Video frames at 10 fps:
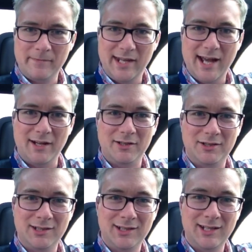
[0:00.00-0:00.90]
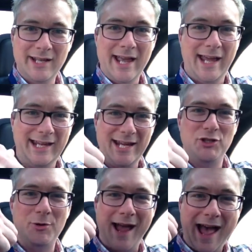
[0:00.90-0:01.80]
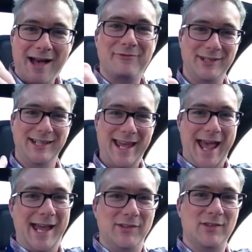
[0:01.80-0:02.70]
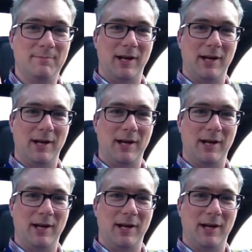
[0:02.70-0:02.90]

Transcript: Yeah. In case you haven't guessed